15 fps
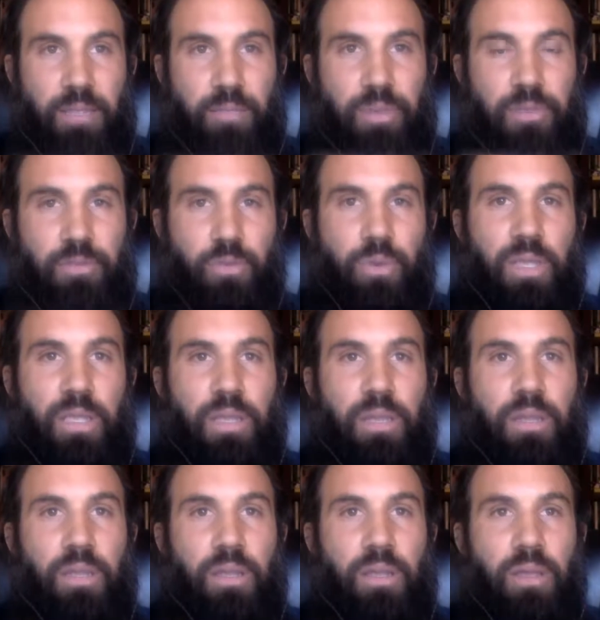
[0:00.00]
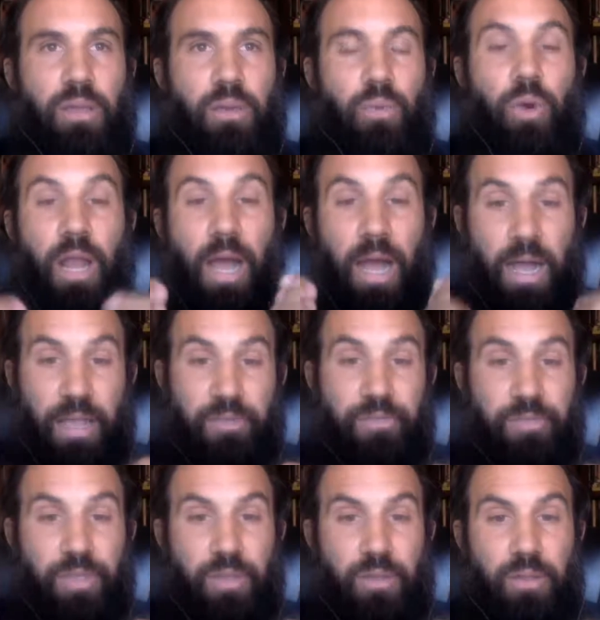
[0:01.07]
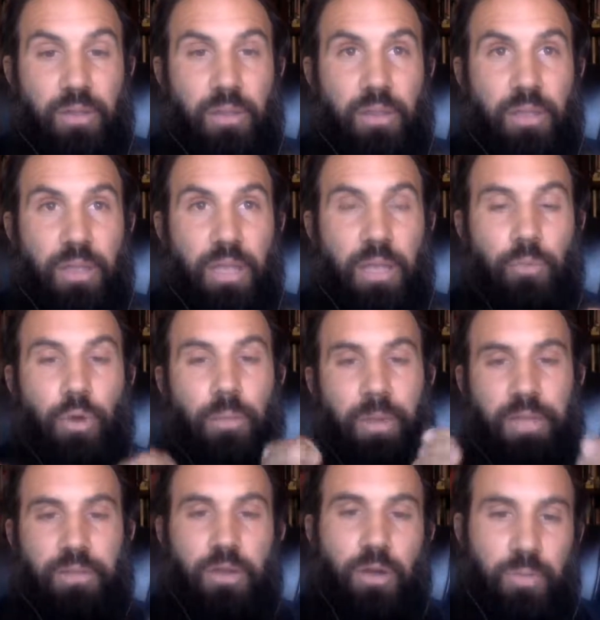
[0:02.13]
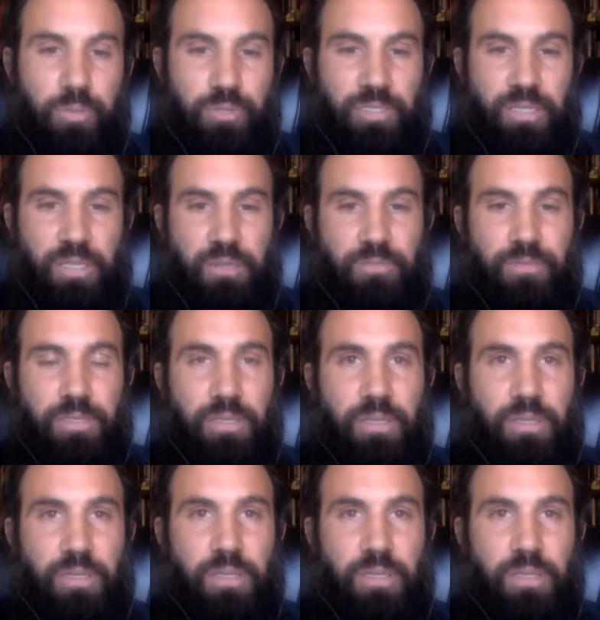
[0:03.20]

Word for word: between what I feel and what my dog perceives.